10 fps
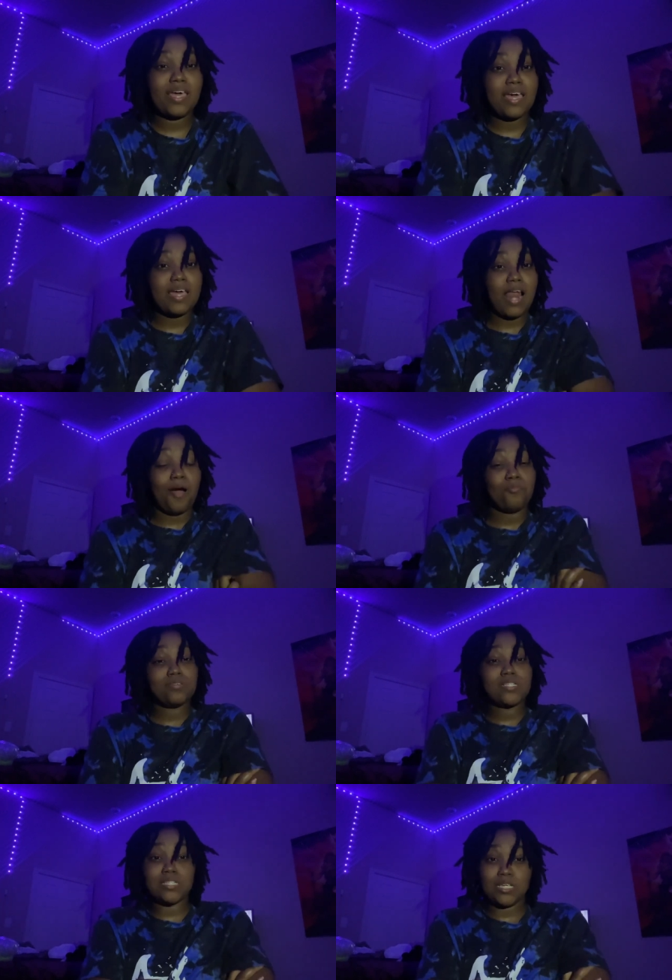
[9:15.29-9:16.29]
and I will
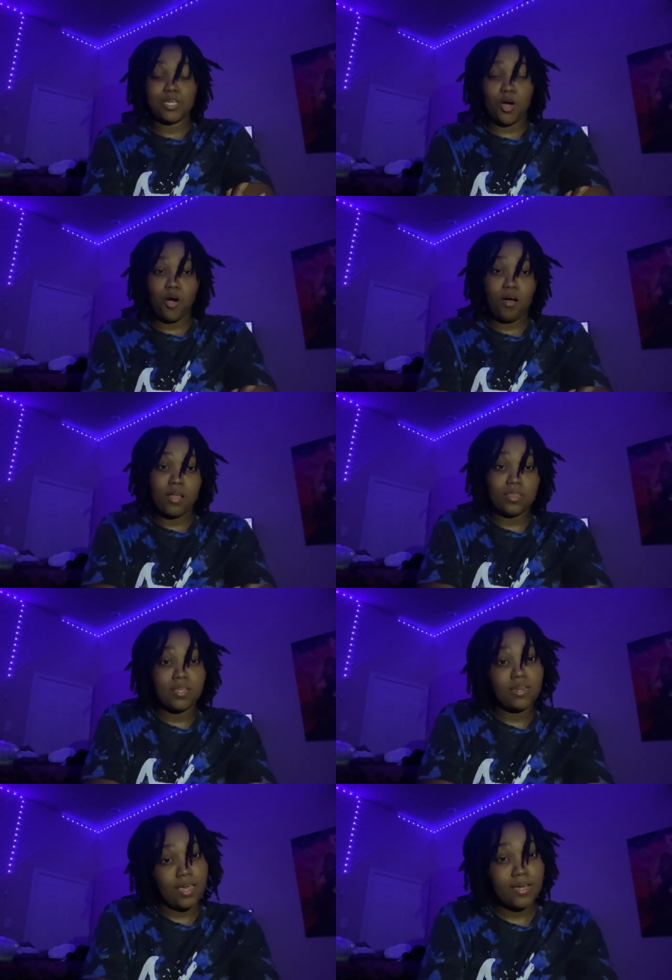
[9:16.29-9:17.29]
see y'all in the
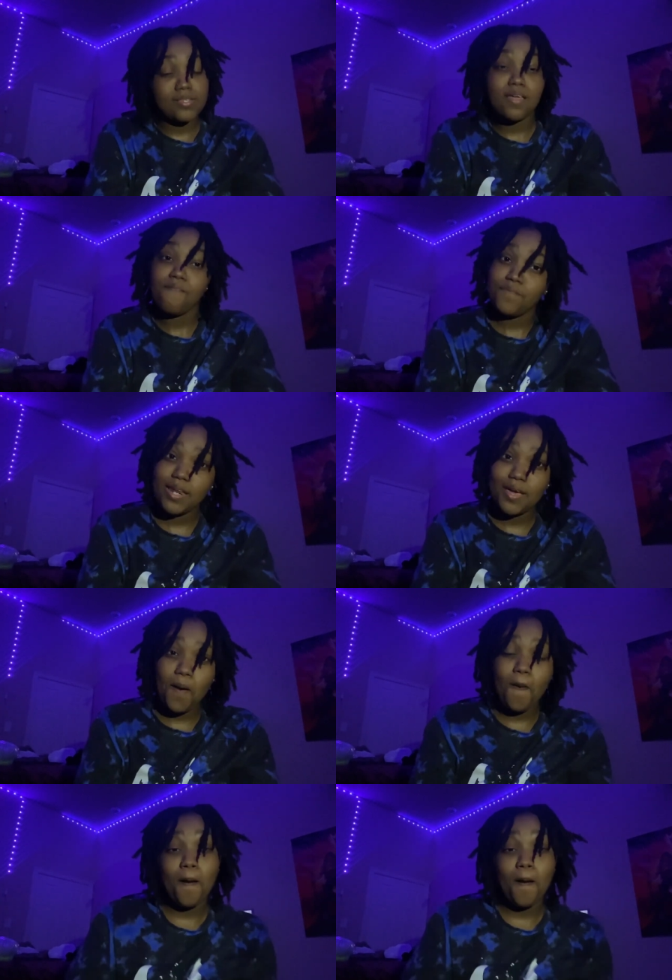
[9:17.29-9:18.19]
next video.